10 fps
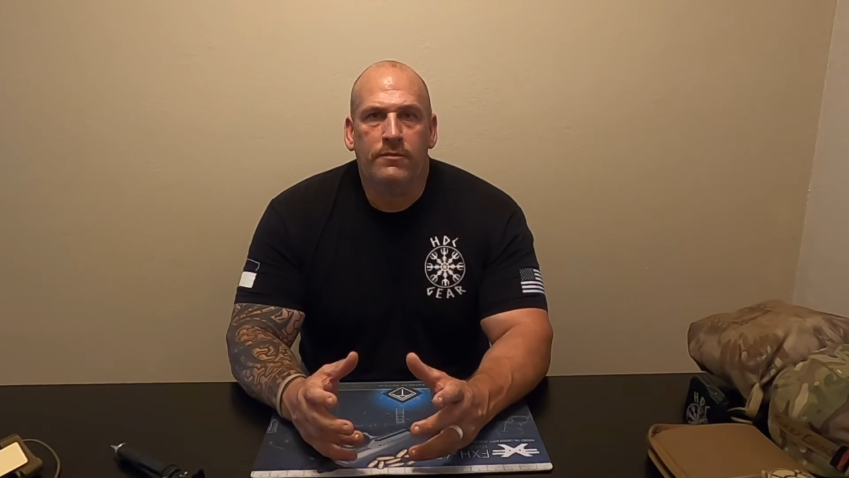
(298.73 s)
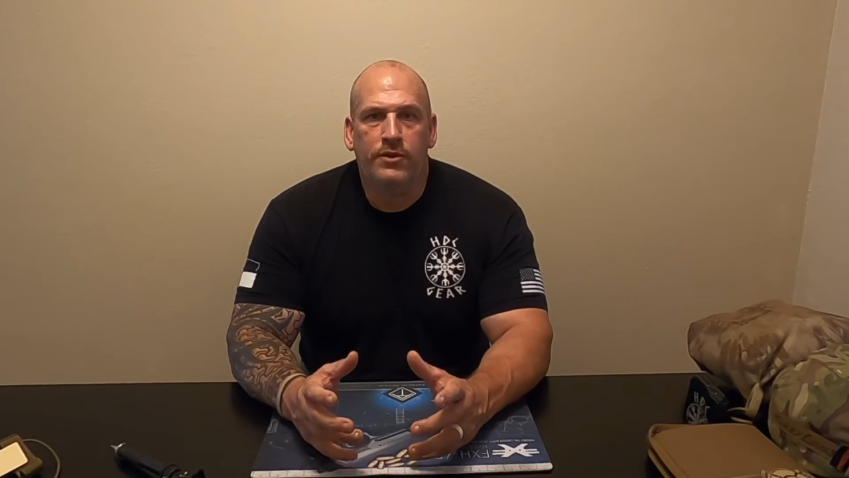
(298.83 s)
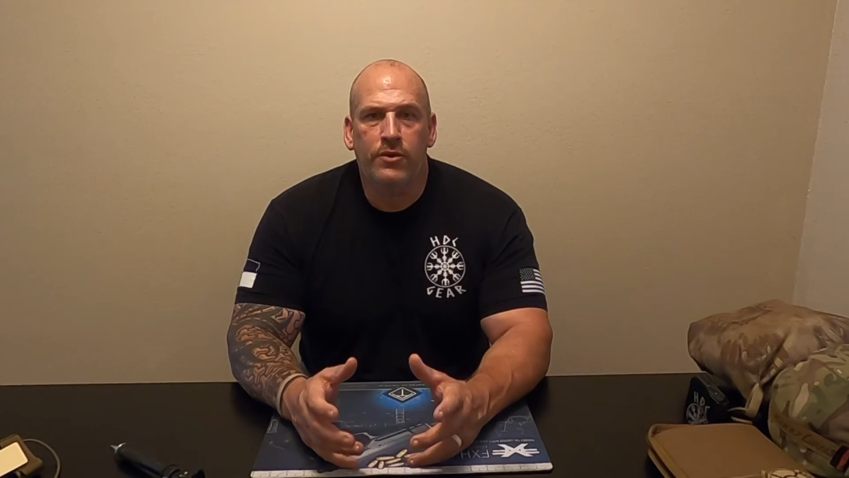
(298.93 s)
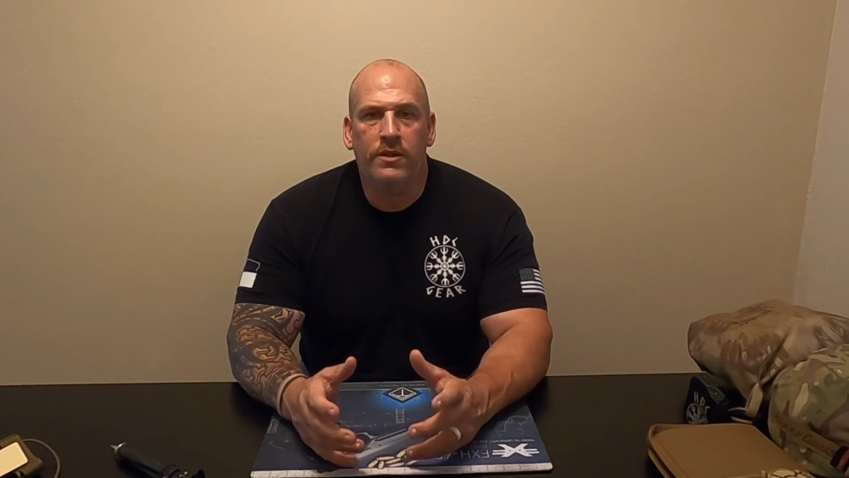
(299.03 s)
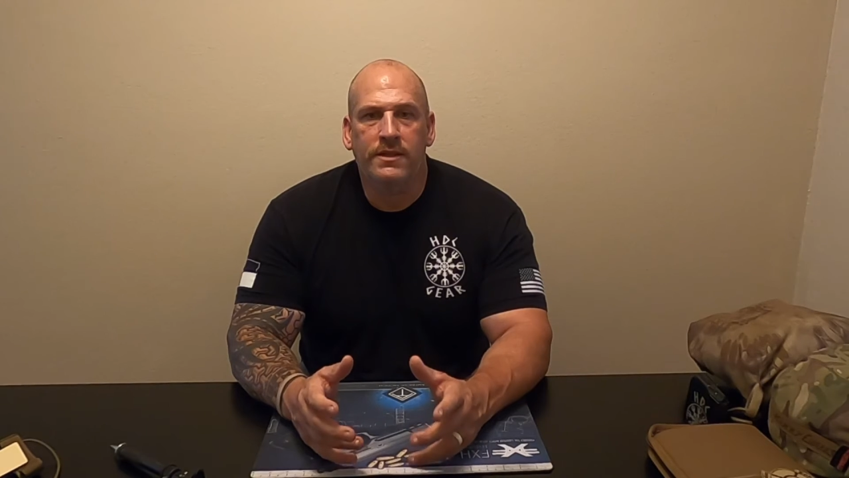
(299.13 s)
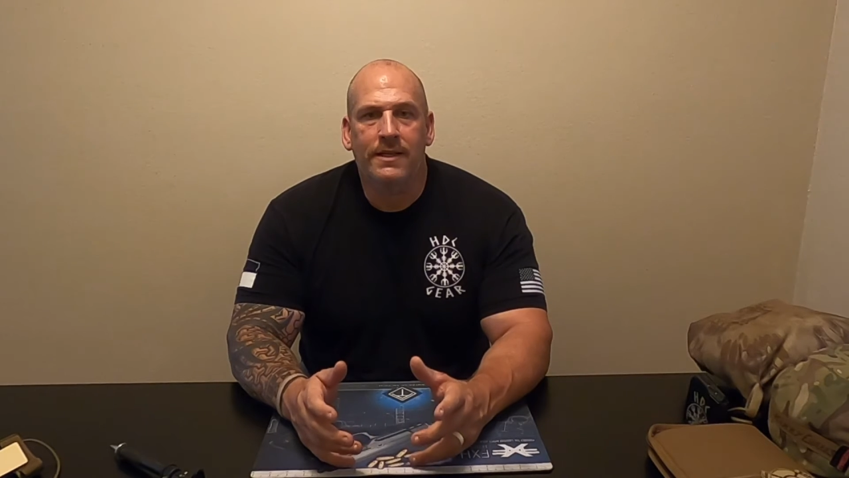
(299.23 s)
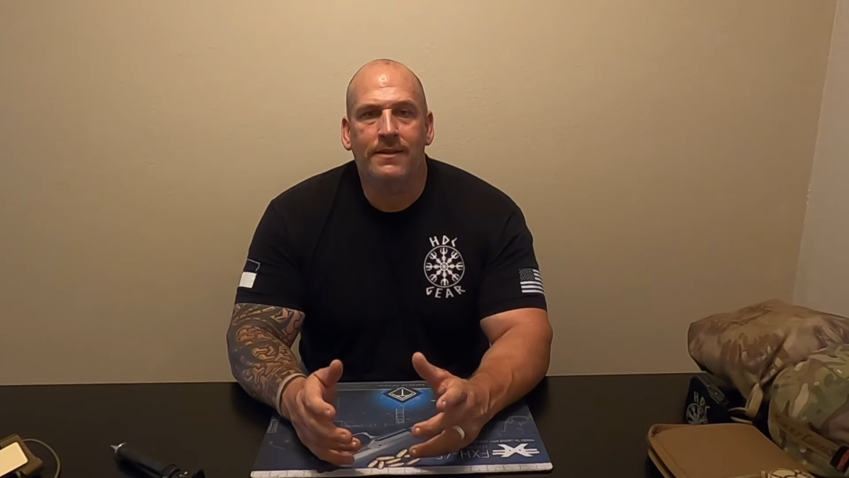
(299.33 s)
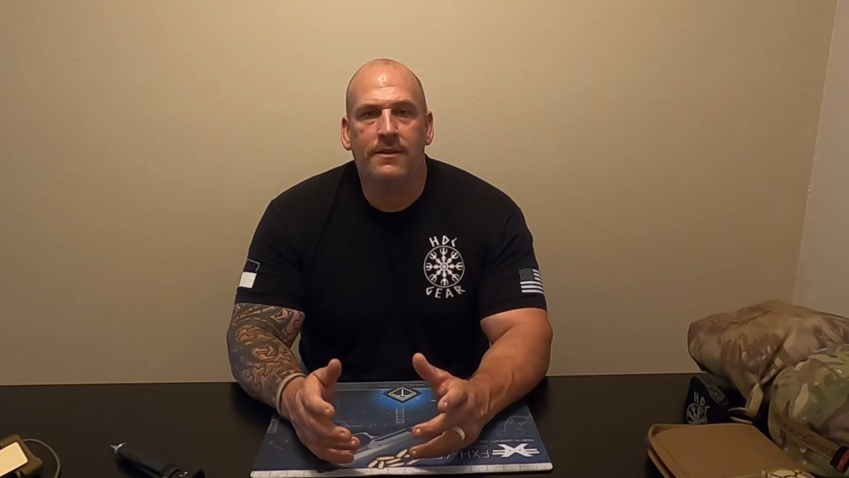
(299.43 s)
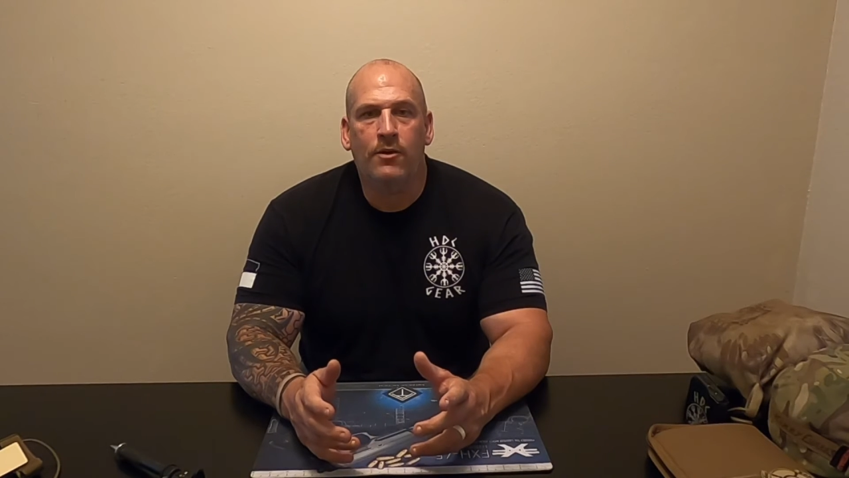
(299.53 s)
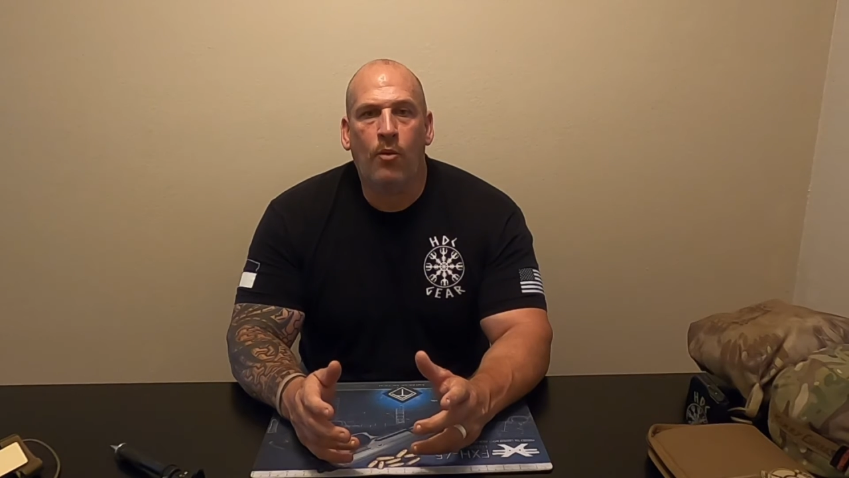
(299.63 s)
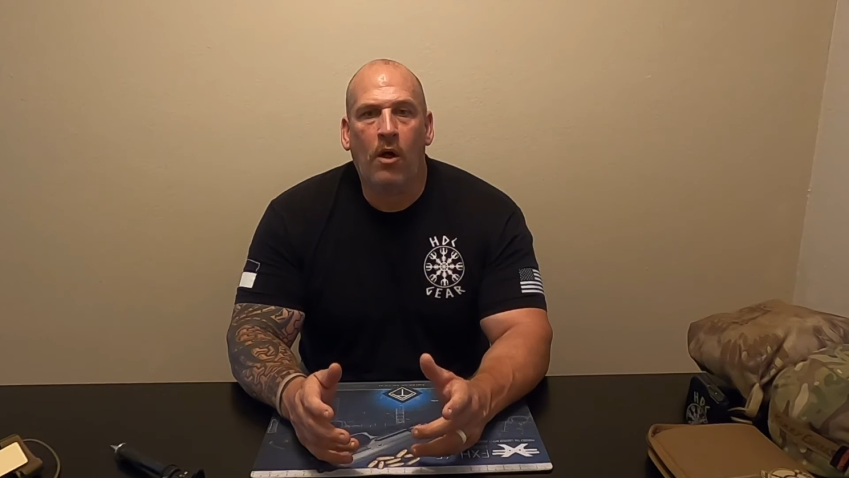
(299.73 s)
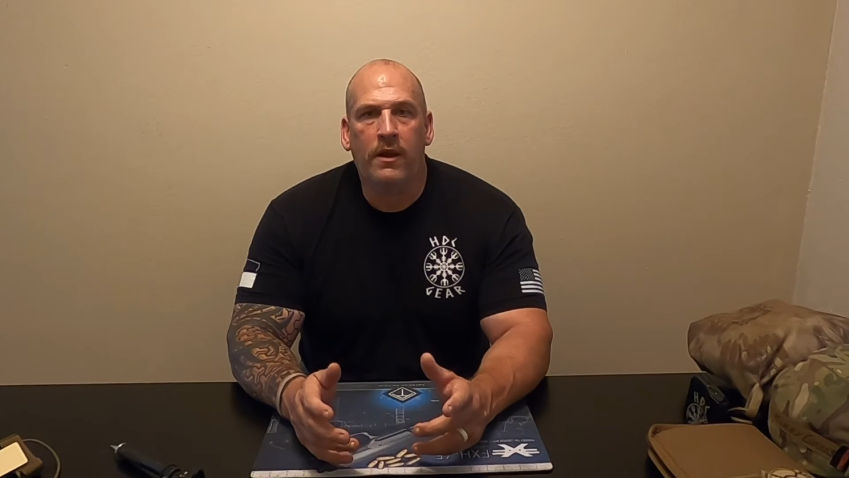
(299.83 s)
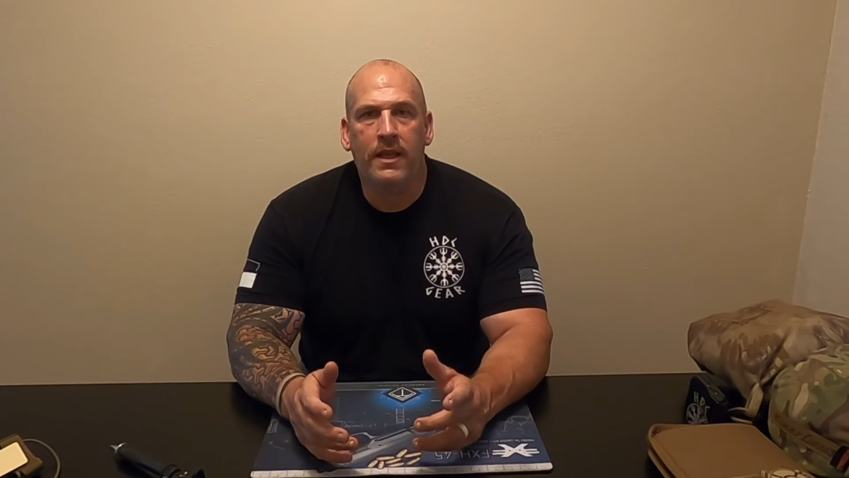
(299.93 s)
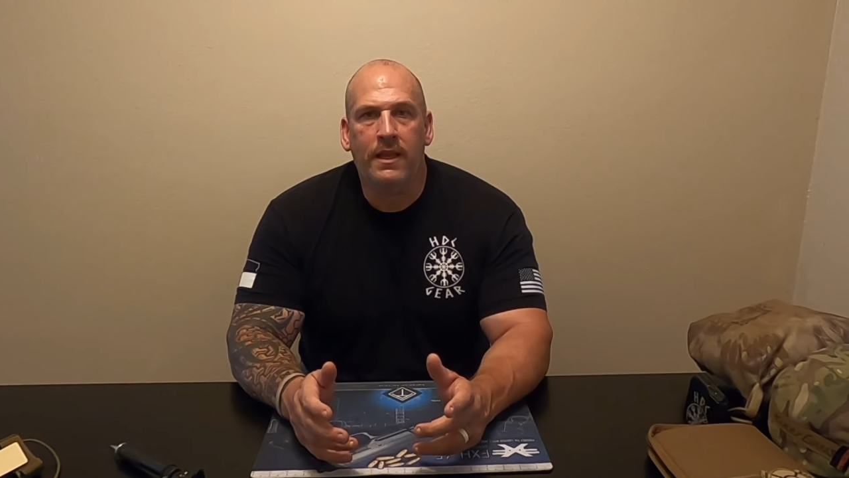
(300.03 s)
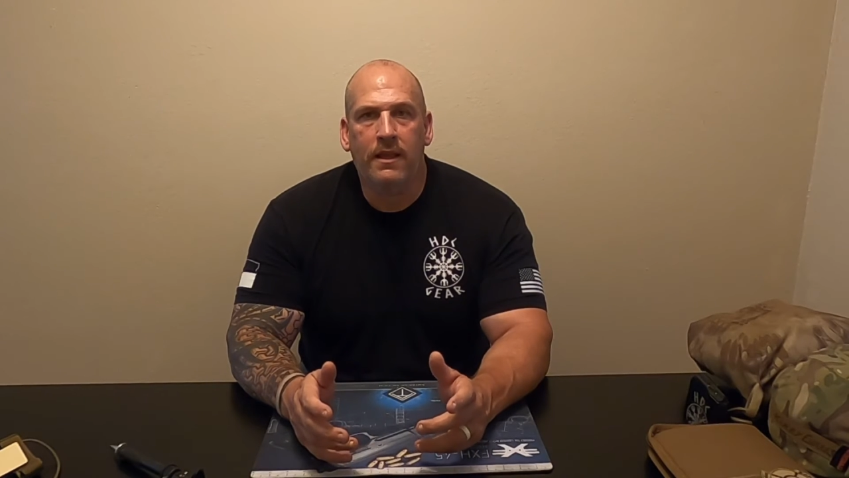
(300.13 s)
students is a
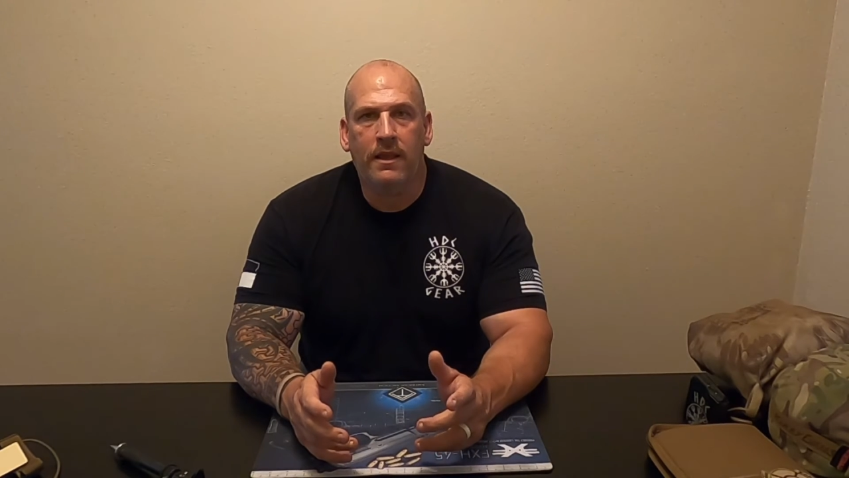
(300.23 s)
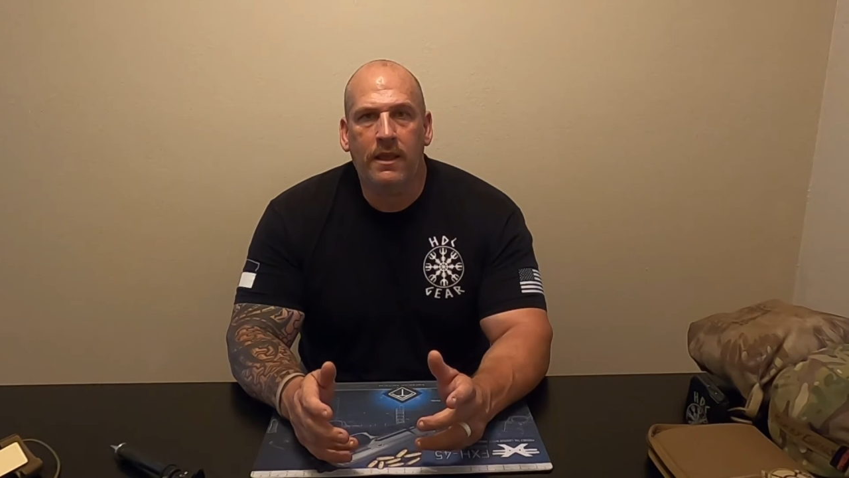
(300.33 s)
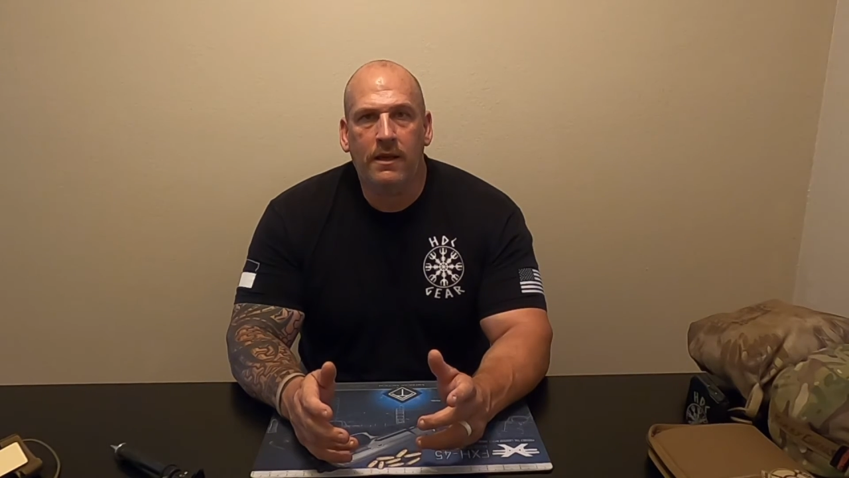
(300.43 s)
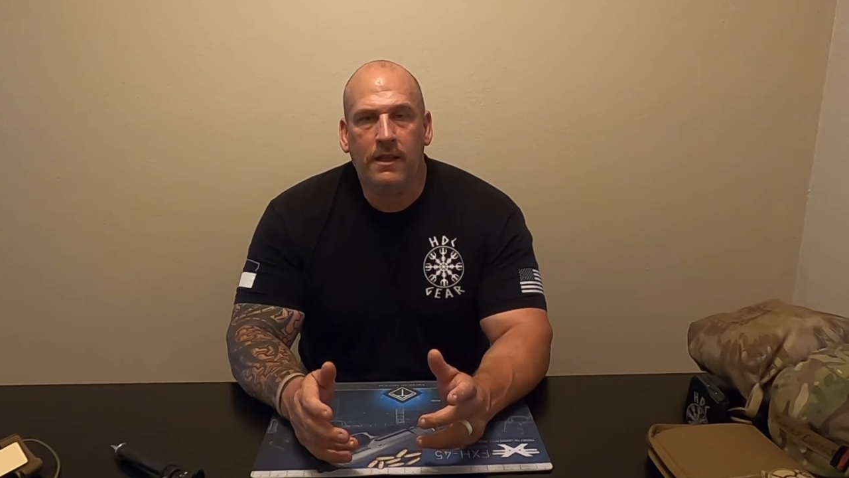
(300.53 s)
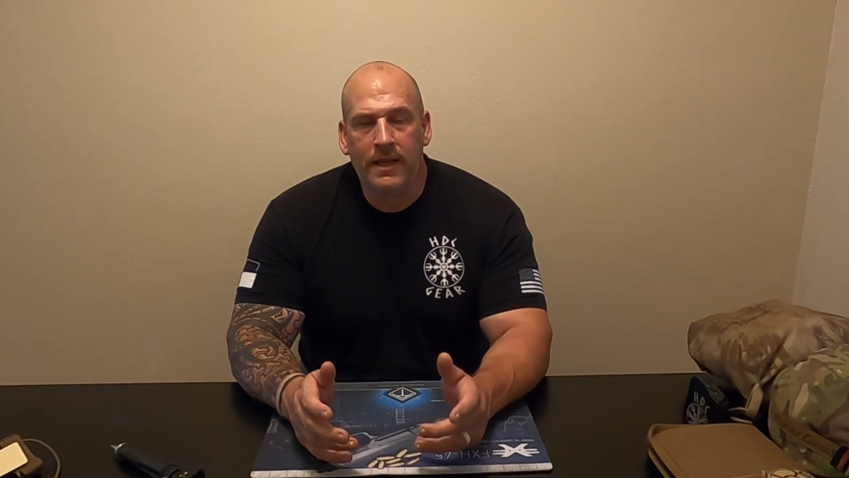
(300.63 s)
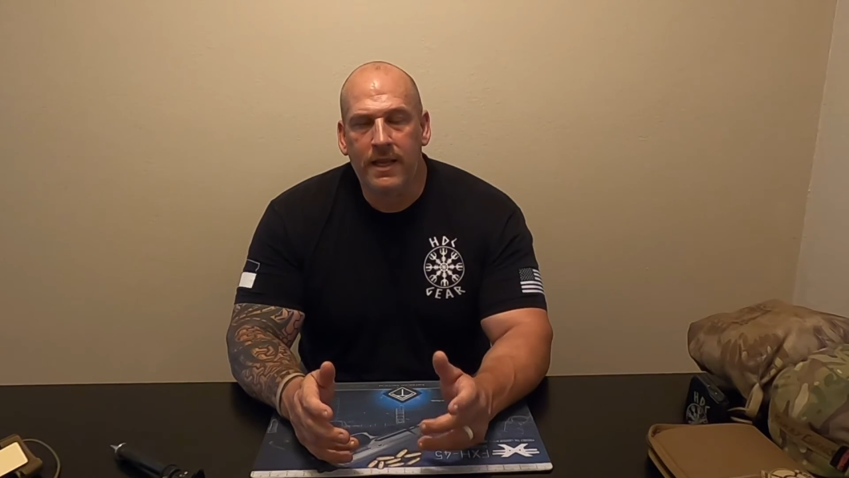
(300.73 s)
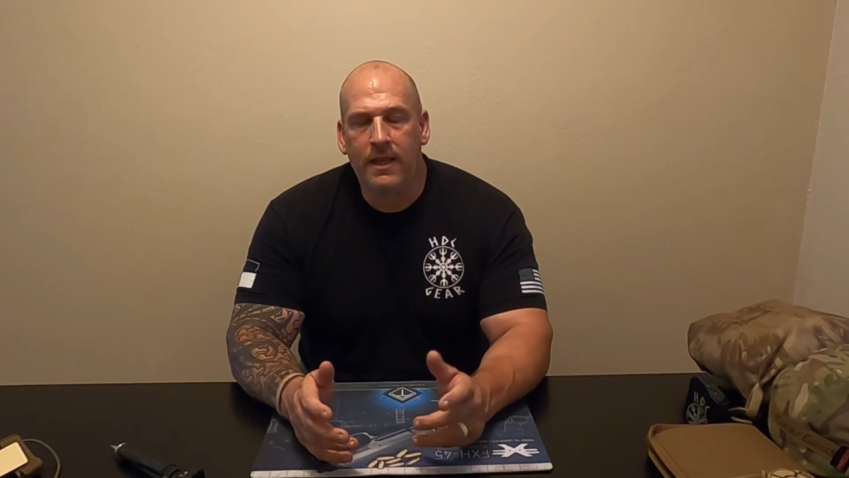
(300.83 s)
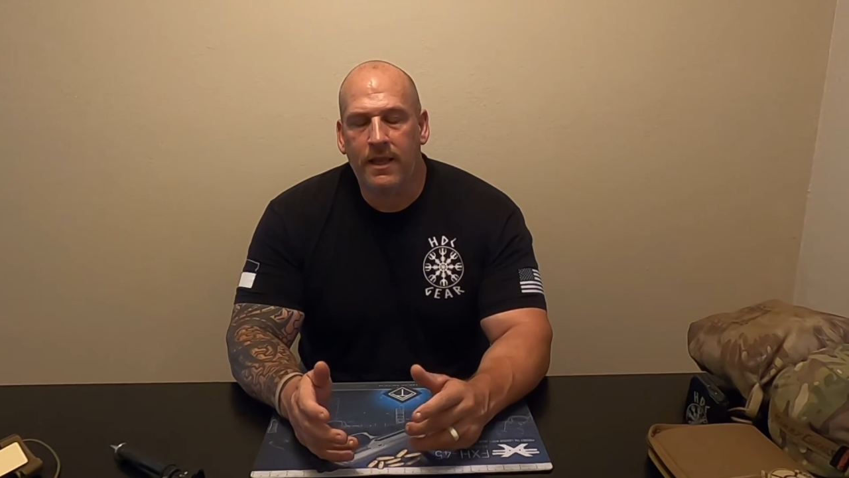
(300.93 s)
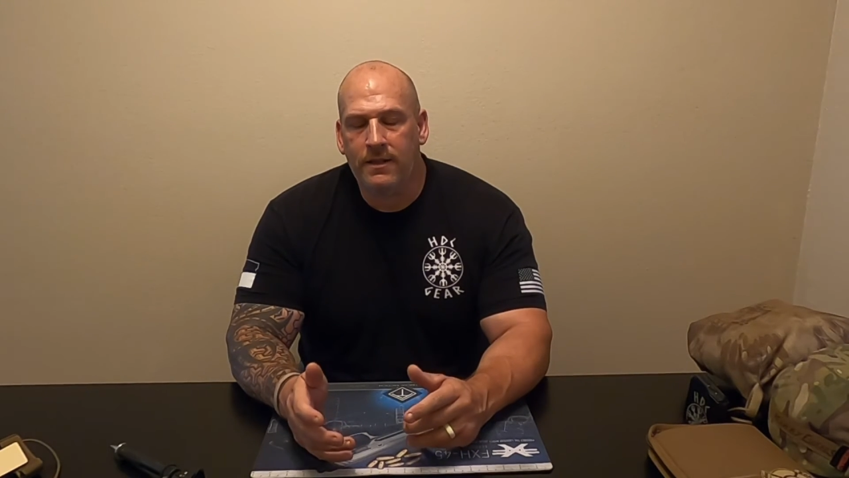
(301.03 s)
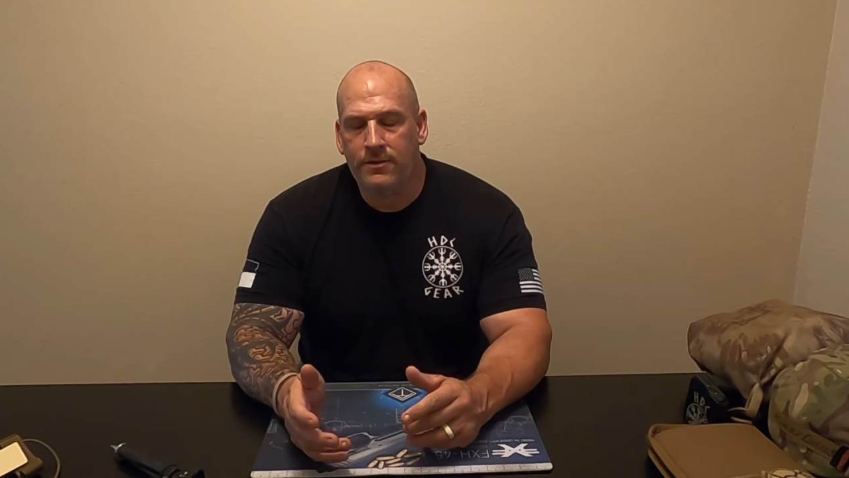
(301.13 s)
quality cleaning kit.